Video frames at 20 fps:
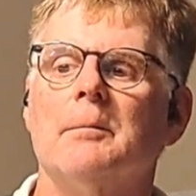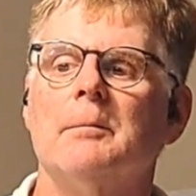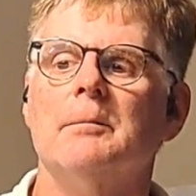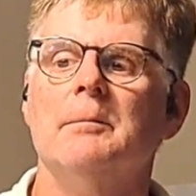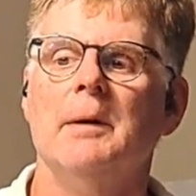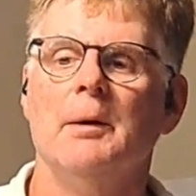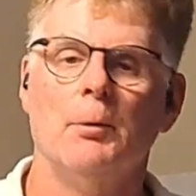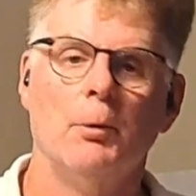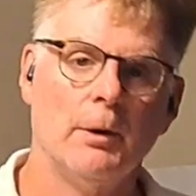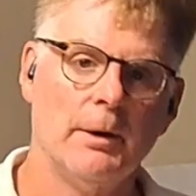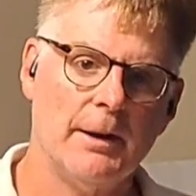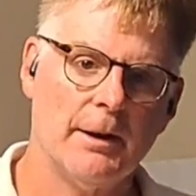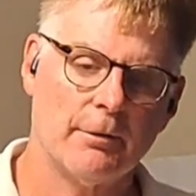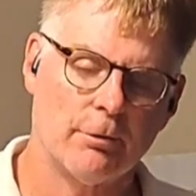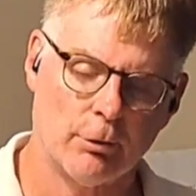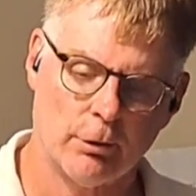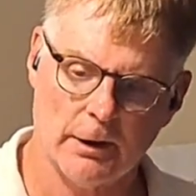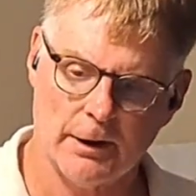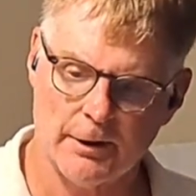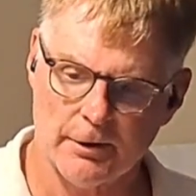They would
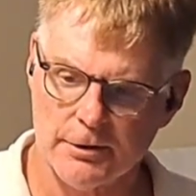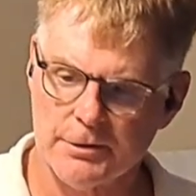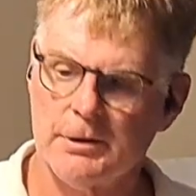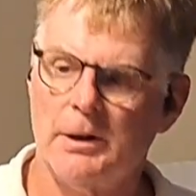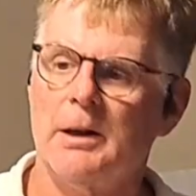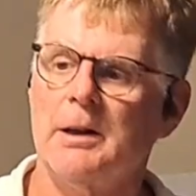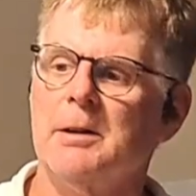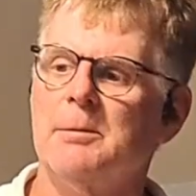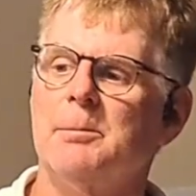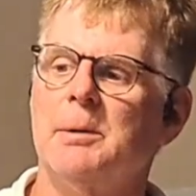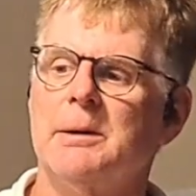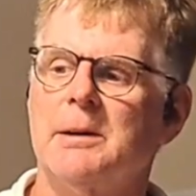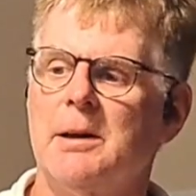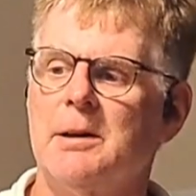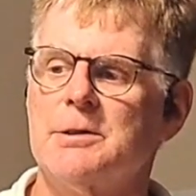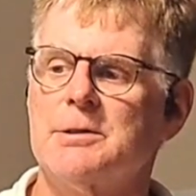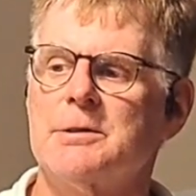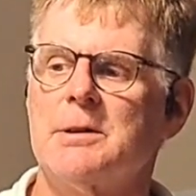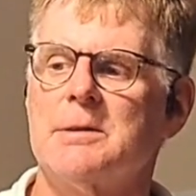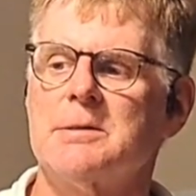have rudders on them, but
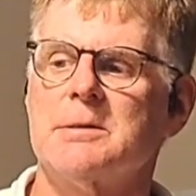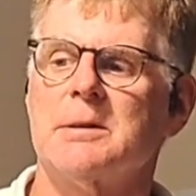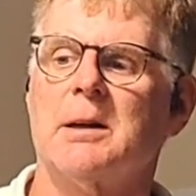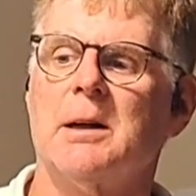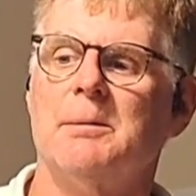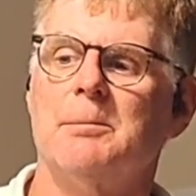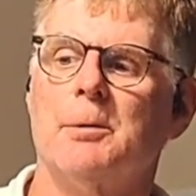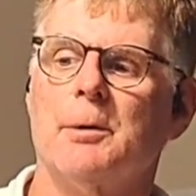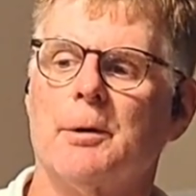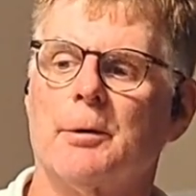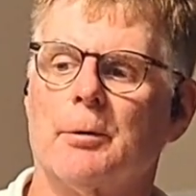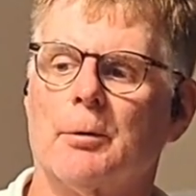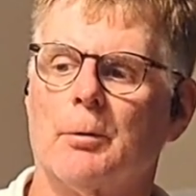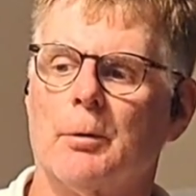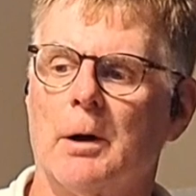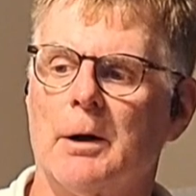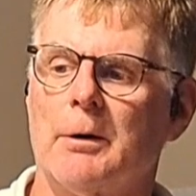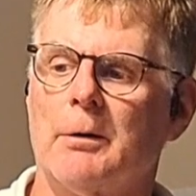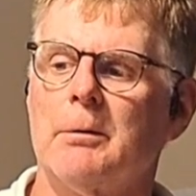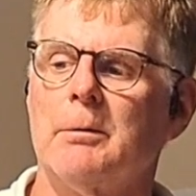this doesn't come with a
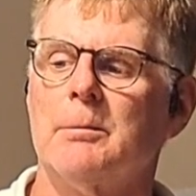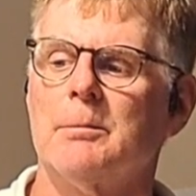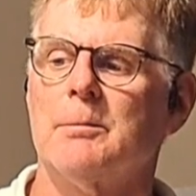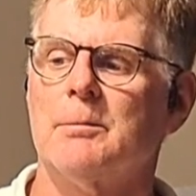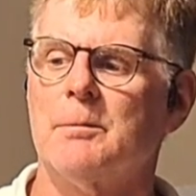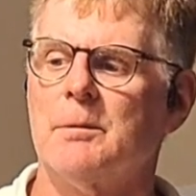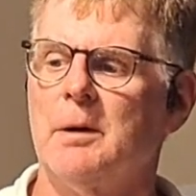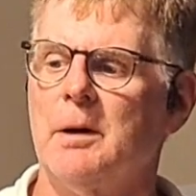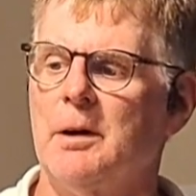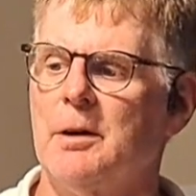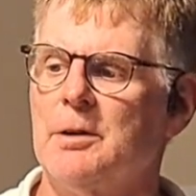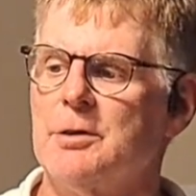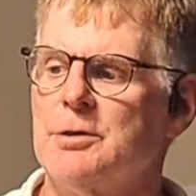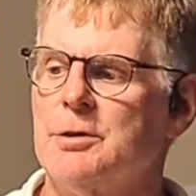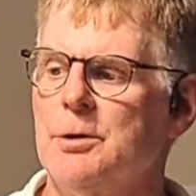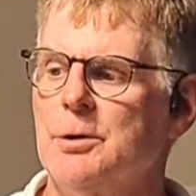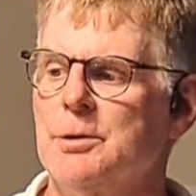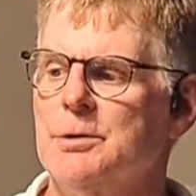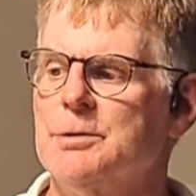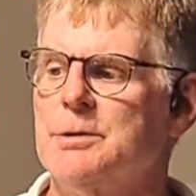rudder. They just
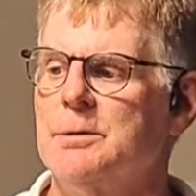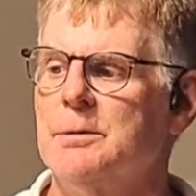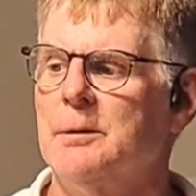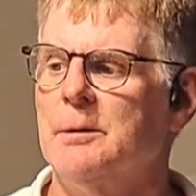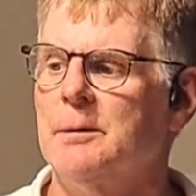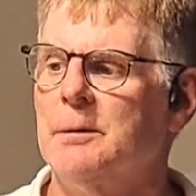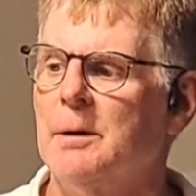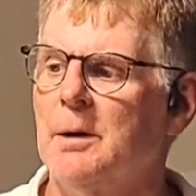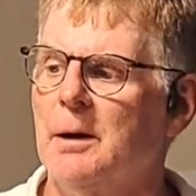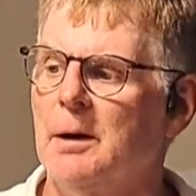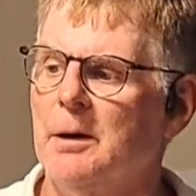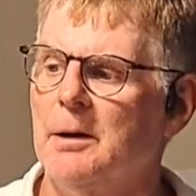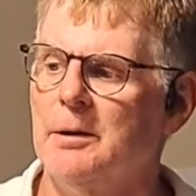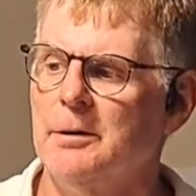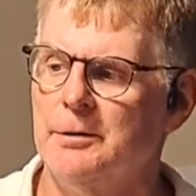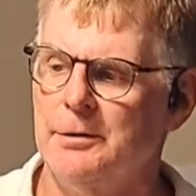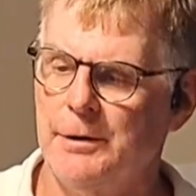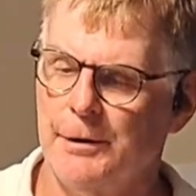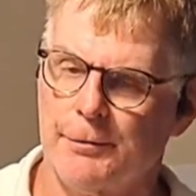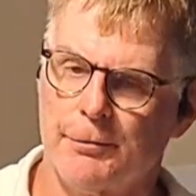use
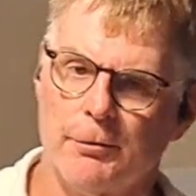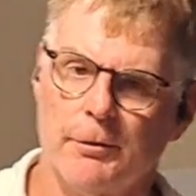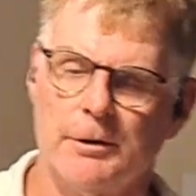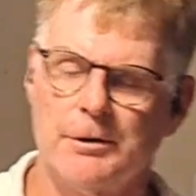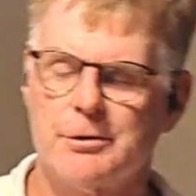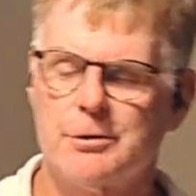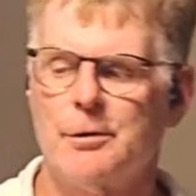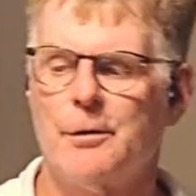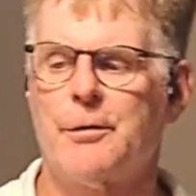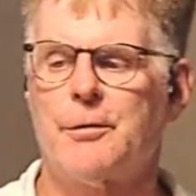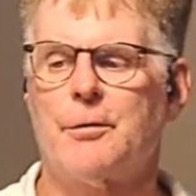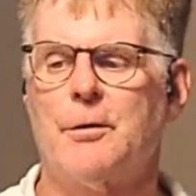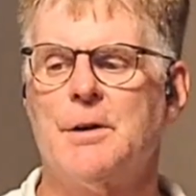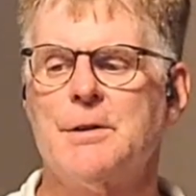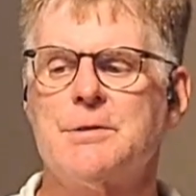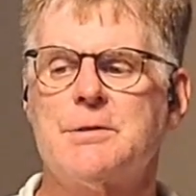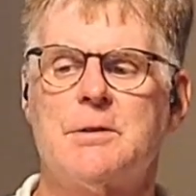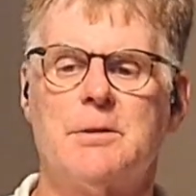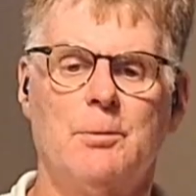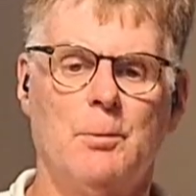differential
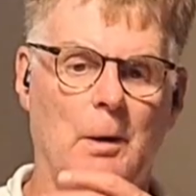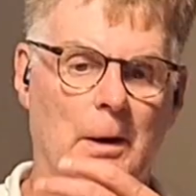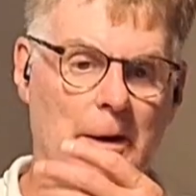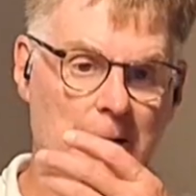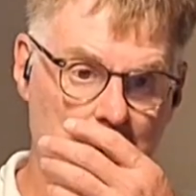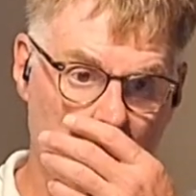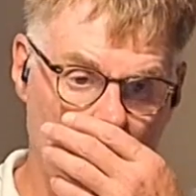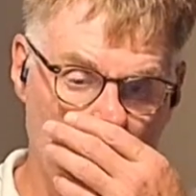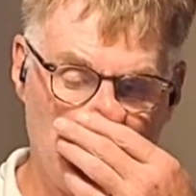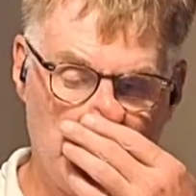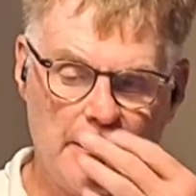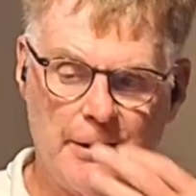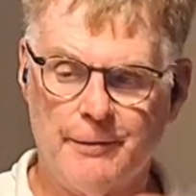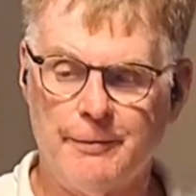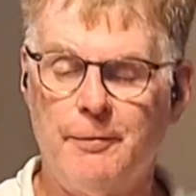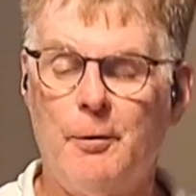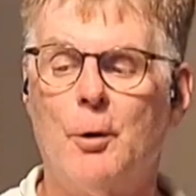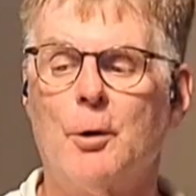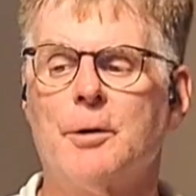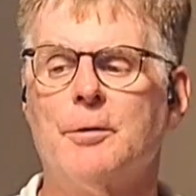thrust while you're in the
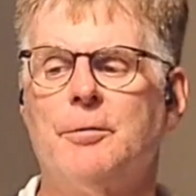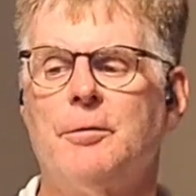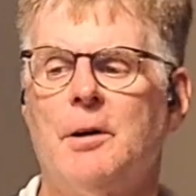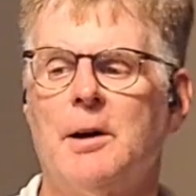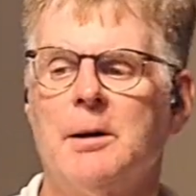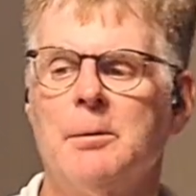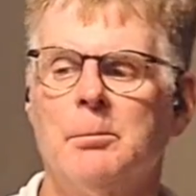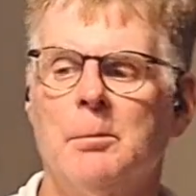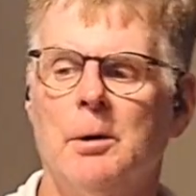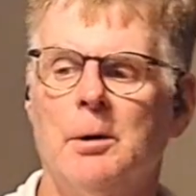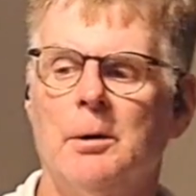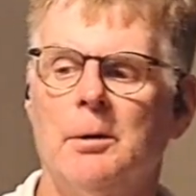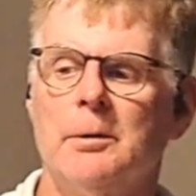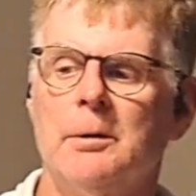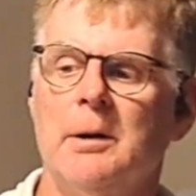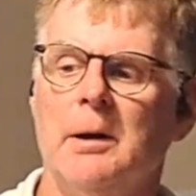forward flight mode,